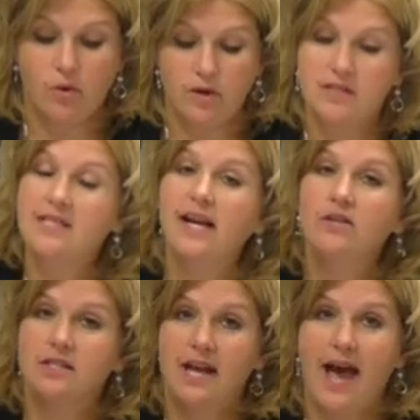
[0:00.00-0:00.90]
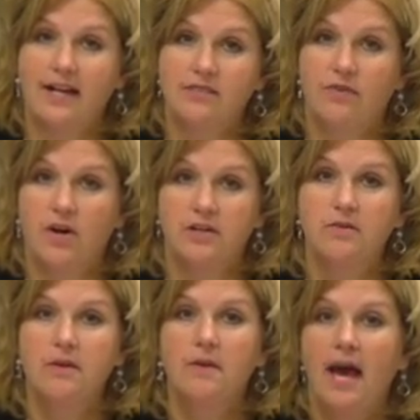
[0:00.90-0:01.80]
or sales tax
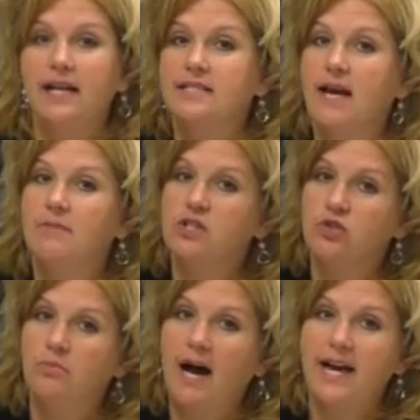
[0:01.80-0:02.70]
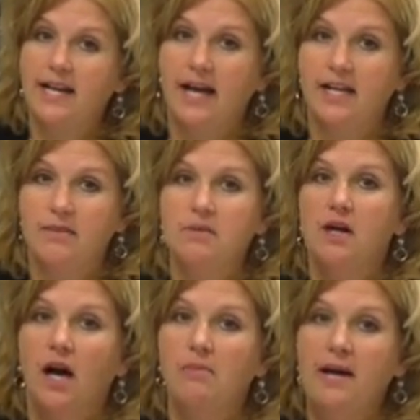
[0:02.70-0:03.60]
fund. Anytime that you buy an item,
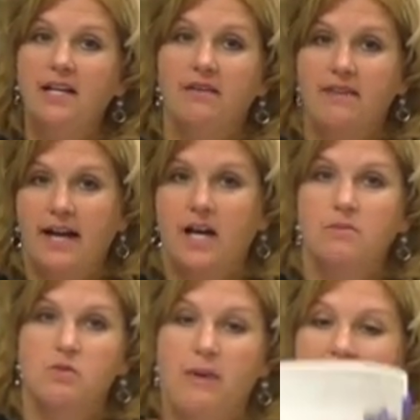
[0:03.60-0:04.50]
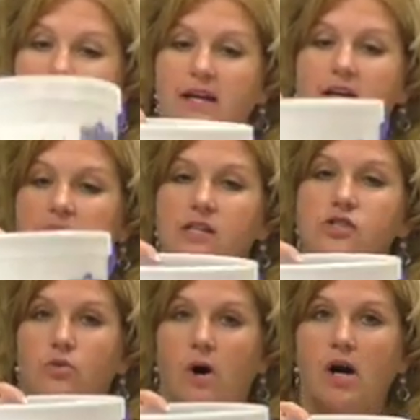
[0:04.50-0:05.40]
a penny of that comes back
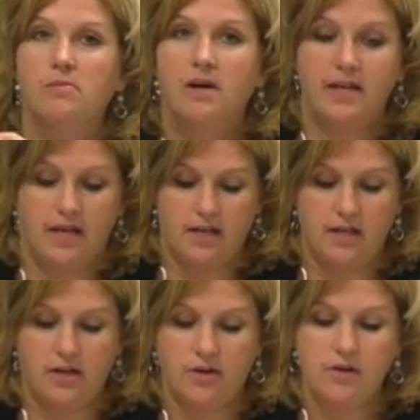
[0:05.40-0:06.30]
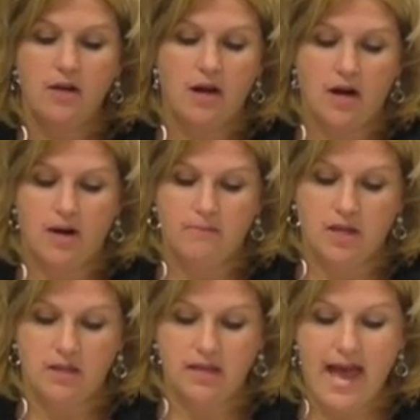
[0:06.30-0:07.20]
into our bucket here
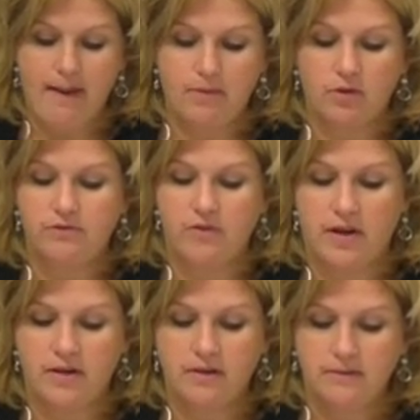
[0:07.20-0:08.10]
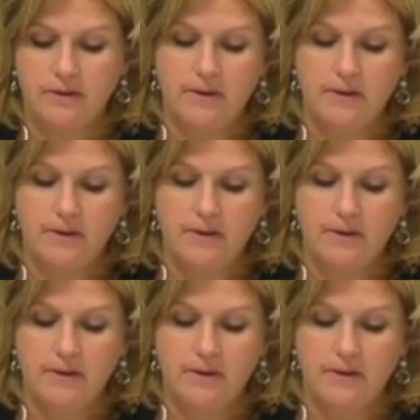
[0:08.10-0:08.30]
in the capital fund.